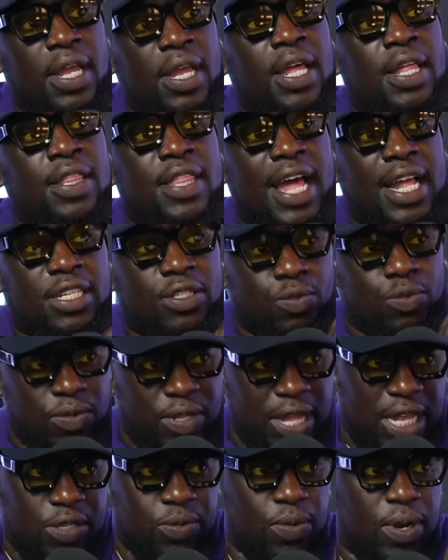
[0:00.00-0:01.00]

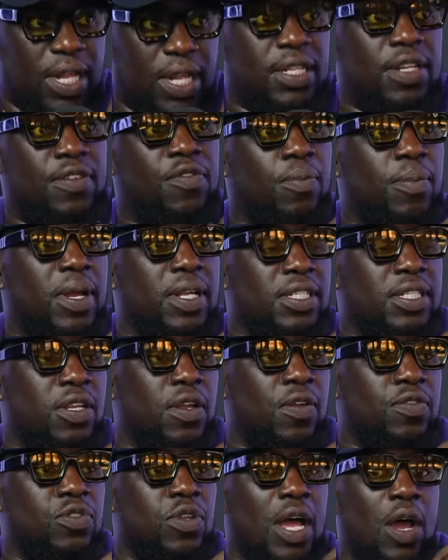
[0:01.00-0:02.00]
That's what I did for myself.
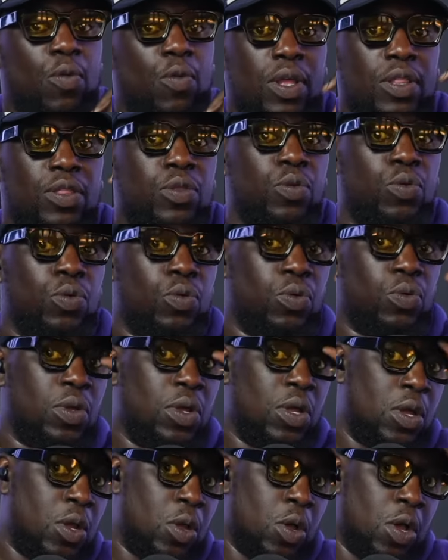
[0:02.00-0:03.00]
So I went through
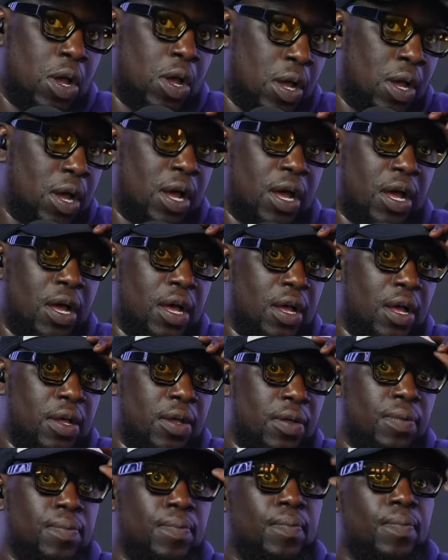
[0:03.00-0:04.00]
uh,
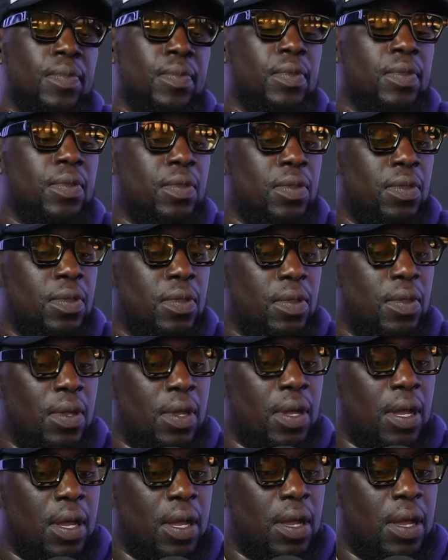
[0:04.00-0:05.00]

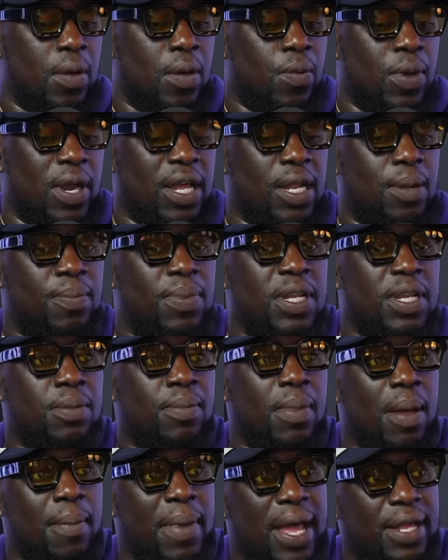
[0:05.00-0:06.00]
when I completed my
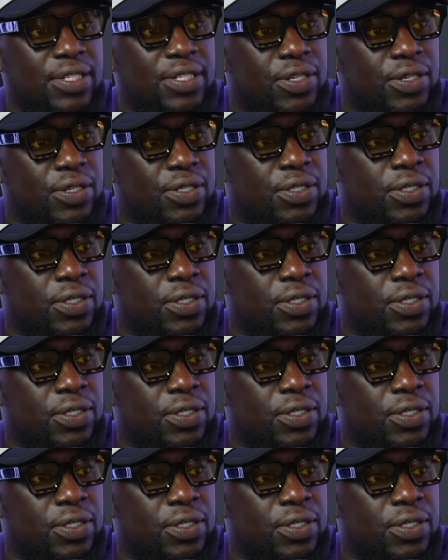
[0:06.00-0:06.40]
master's